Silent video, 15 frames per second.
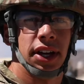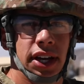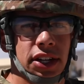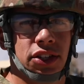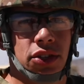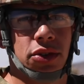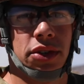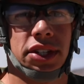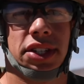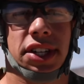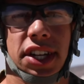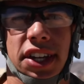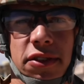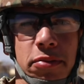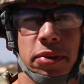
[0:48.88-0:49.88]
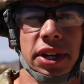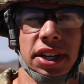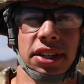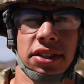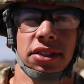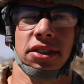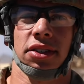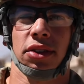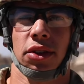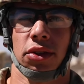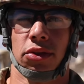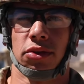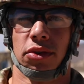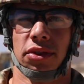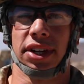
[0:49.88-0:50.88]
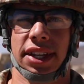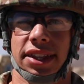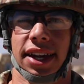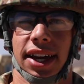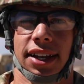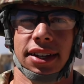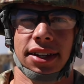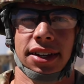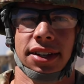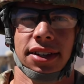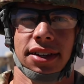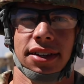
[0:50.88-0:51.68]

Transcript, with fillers: is to achieve peace through lethality.